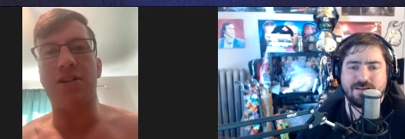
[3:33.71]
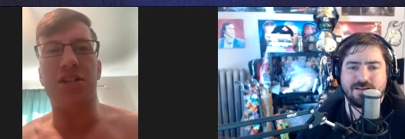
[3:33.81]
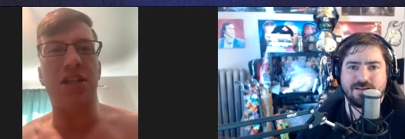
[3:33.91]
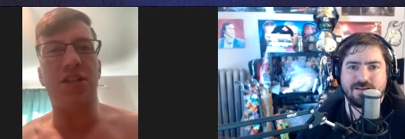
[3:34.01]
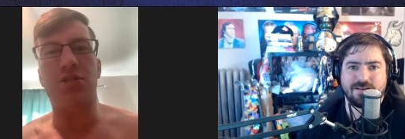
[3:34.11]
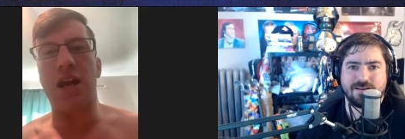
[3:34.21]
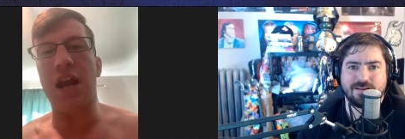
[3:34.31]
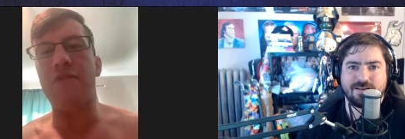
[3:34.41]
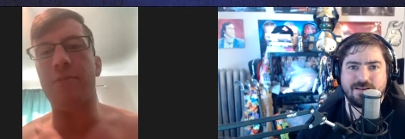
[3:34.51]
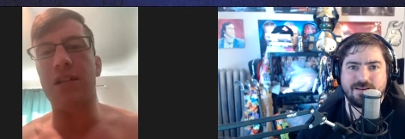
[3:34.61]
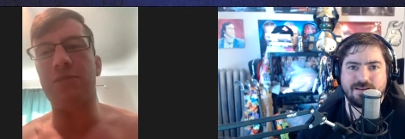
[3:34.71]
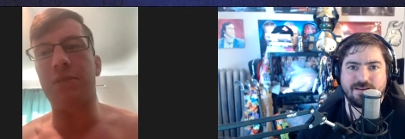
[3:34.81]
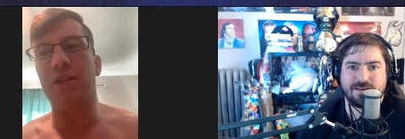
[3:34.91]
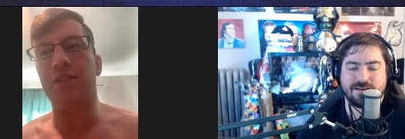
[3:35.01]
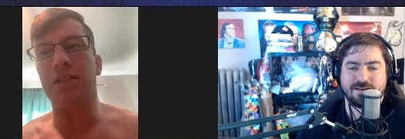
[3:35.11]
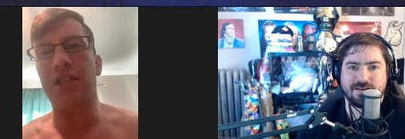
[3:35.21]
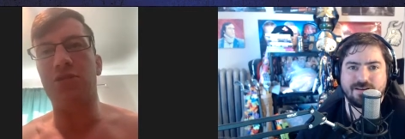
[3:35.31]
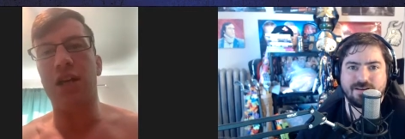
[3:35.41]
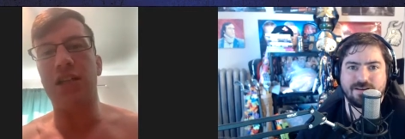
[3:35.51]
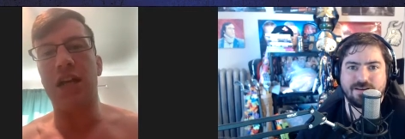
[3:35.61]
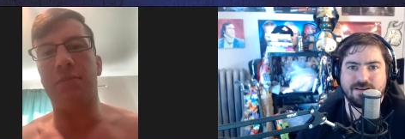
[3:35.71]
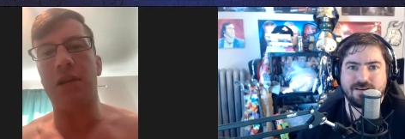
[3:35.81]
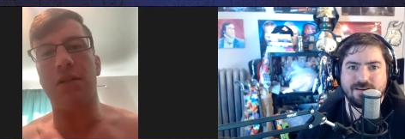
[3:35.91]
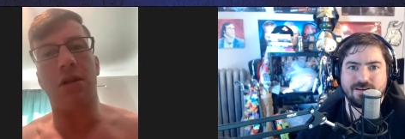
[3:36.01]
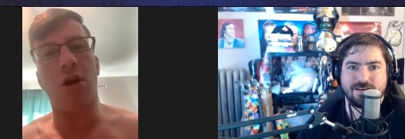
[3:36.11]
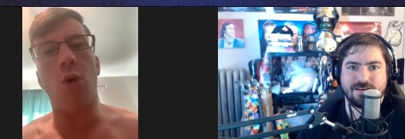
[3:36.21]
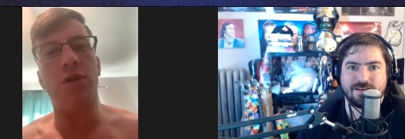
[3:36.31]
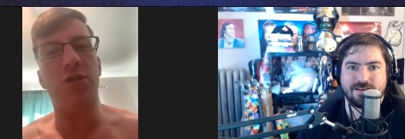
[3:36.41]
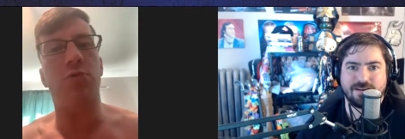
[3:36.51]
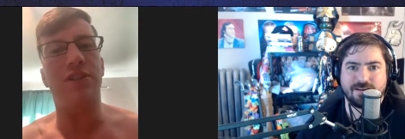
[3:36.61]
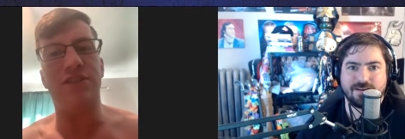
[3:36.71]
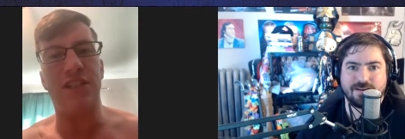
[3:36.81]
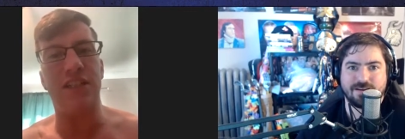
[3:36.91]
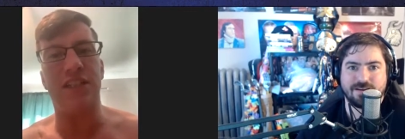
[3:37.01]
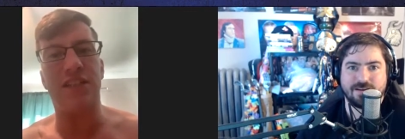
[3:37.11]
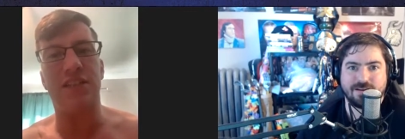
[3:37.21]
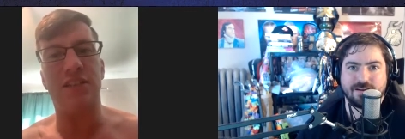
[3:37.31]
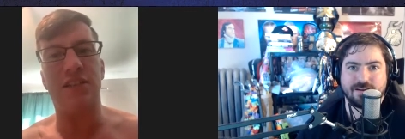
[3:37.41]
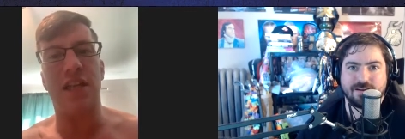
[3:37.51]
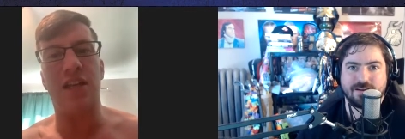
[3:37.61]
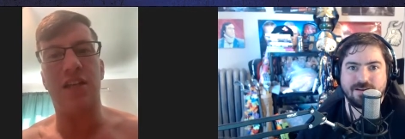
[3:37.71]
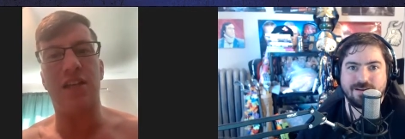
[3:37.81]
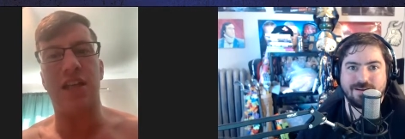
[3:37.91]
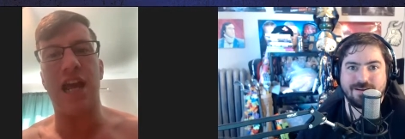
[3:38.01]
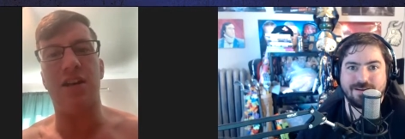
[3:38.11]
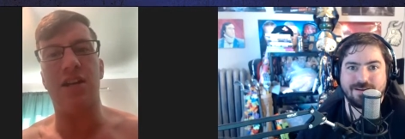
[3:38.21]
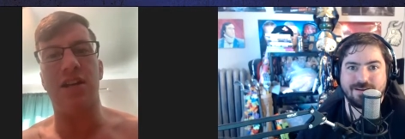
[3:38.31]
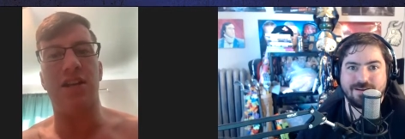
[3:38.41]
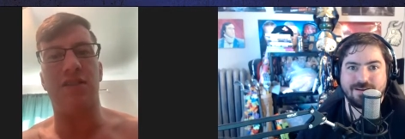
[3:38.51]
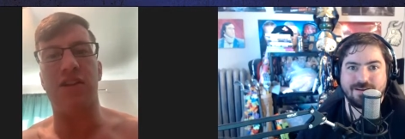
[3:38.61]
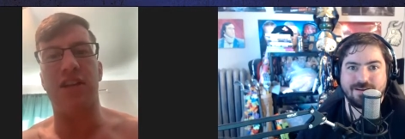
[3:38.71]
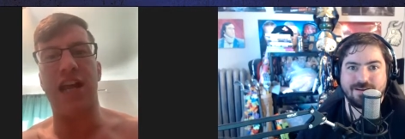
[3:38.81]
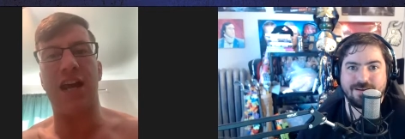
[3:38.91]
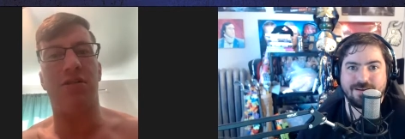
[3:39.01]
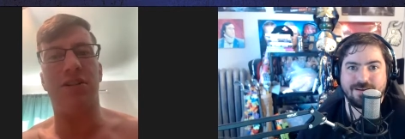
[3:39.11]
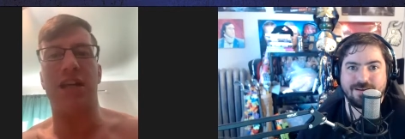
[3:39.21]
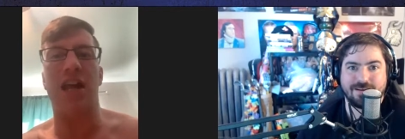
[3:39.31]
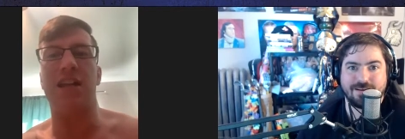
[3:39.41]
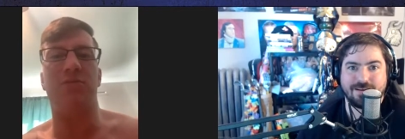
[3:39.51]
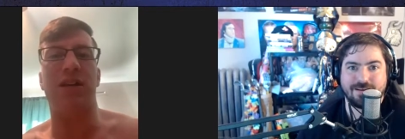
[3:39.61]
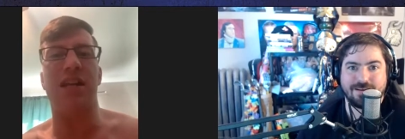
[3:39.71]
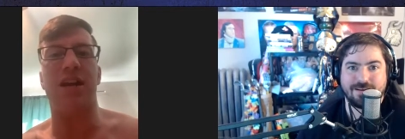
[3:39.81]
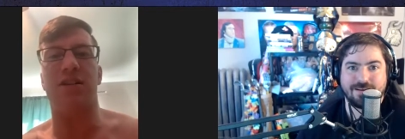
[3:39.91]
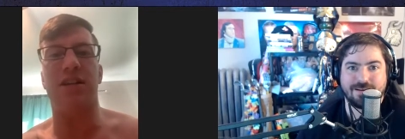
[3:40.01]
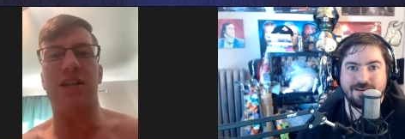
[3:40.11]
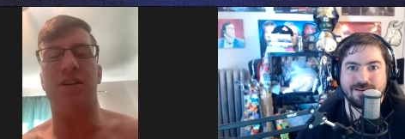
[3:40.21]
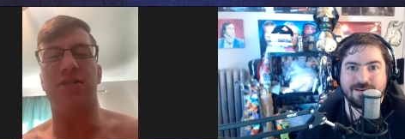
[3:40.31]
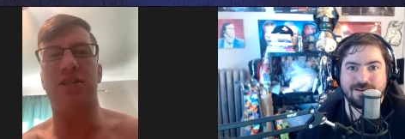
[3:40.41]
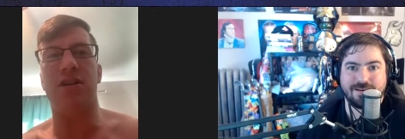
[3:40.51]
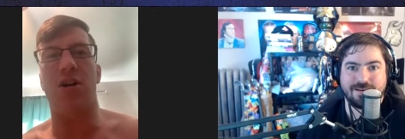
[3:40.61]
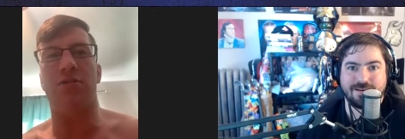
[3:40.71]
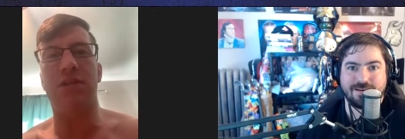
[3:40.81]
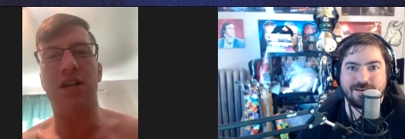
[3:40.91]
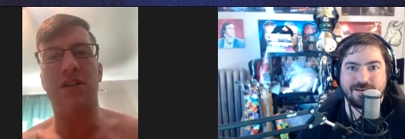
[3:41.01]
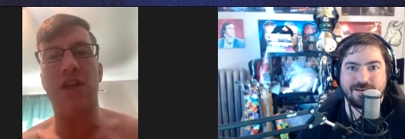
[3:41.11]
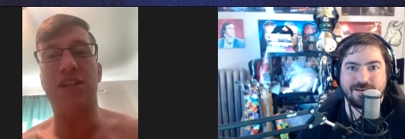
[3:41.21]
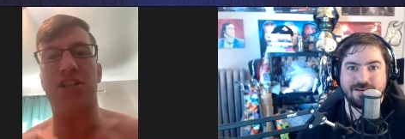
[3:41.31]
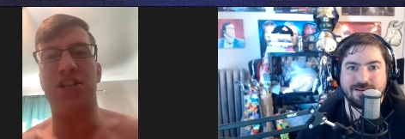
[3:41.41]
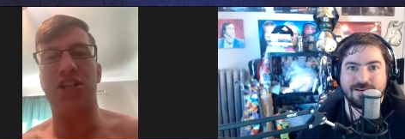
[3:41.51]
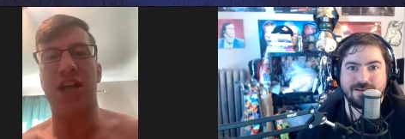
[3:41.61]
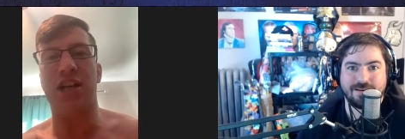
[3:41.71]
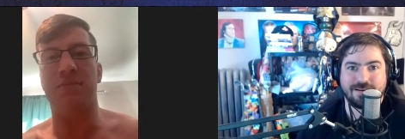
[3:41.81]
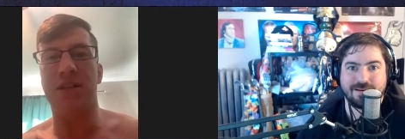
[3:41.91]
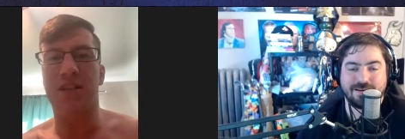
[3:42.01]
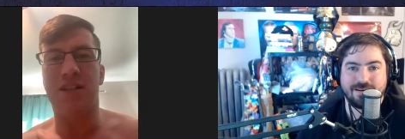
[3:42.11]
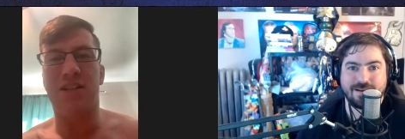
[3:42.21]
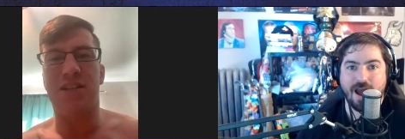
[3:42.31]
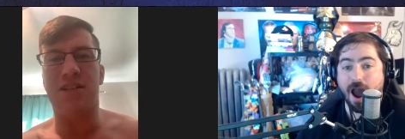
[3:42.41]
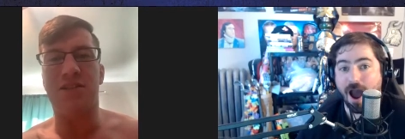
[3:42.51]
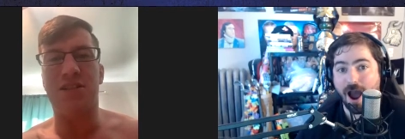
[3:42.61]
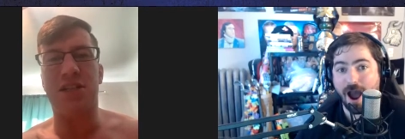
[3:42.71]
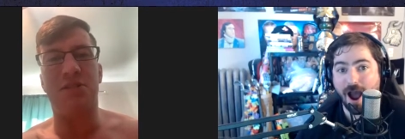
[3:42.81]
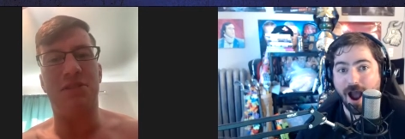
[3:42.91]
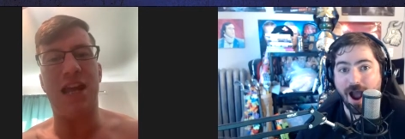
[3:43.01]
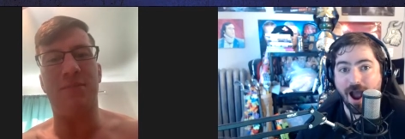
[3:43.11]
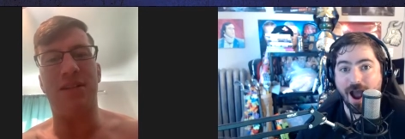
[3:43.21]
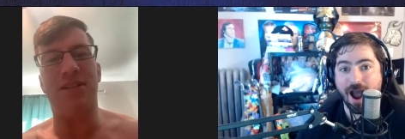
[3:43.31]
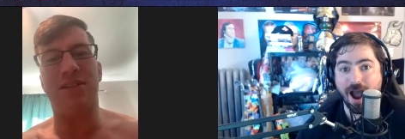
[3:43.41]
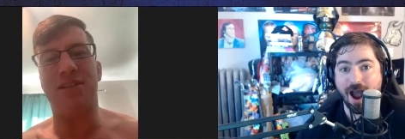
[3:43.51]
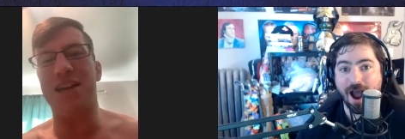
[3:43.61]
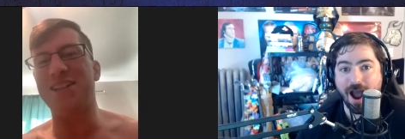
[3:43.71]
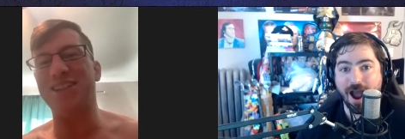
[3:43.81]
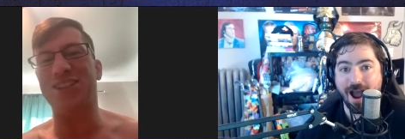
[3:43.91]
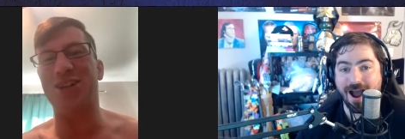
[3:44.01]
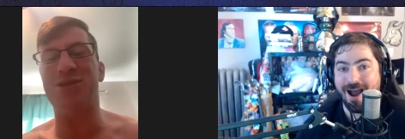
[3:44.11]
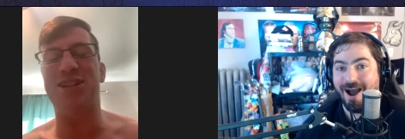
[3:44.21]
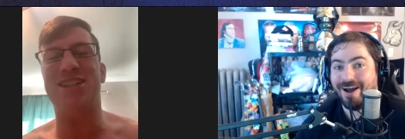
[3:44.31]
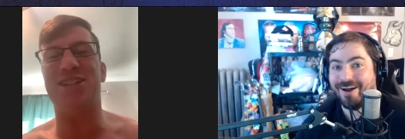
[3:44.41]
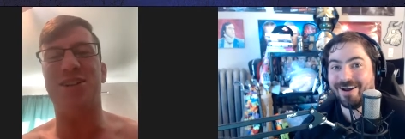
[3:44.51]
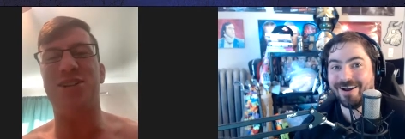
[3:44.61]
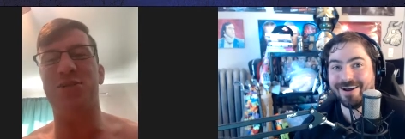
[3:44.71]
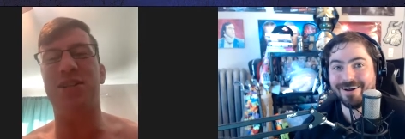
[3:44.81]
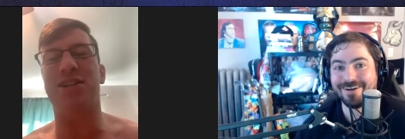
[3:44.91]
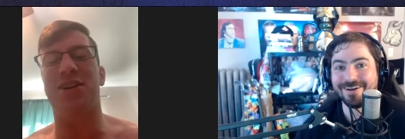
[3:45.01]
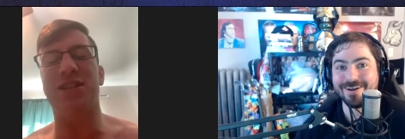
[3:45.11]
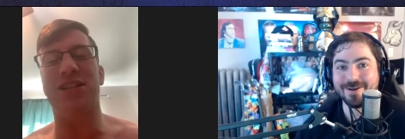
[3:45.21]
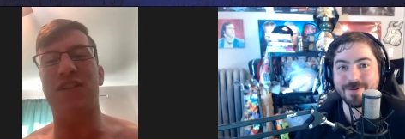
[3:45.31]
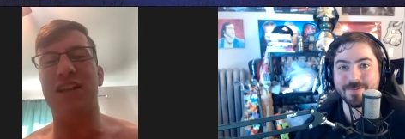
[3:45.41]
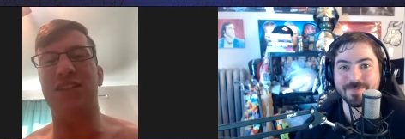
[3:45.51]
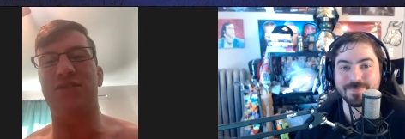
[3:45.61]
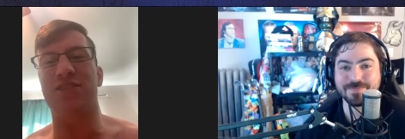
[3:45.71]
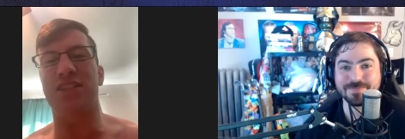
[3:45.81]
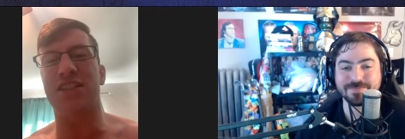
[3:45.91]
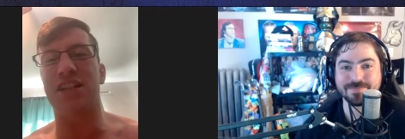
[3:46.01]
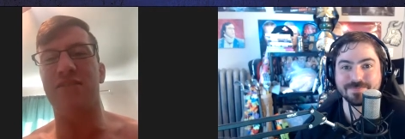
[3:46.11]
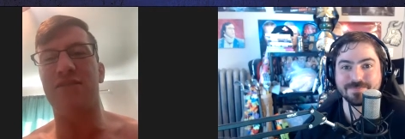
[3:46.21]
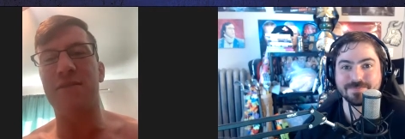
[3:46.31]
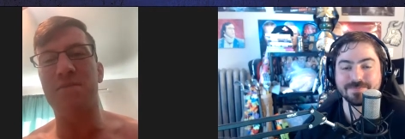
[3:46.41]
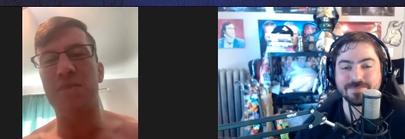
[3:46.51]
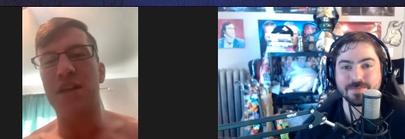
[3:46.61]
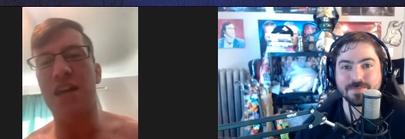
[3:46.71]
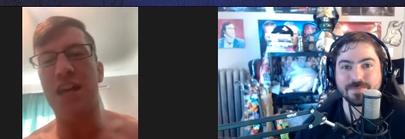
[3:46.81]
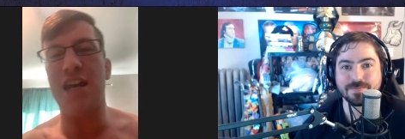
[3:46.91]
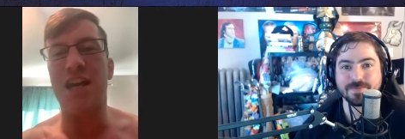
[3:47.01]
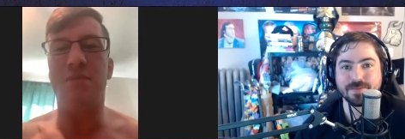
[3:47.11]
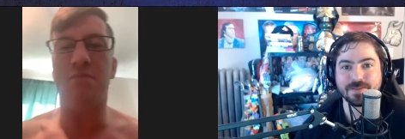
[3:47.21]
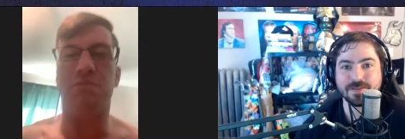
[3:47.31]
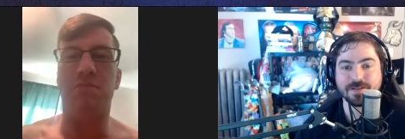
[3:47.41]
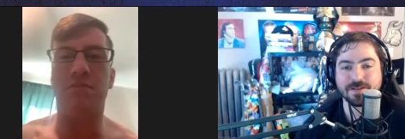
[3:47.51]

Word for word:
Speaker 1: just like trying everybody's beers, and they tried the IPA. They're like, oh, which one's this? Like the cat in the category. I was like, Ed, we didn't enter it. He goes, oh, that's a shame. I was just like, damn it. So we just started doing all these festivals and stuff, and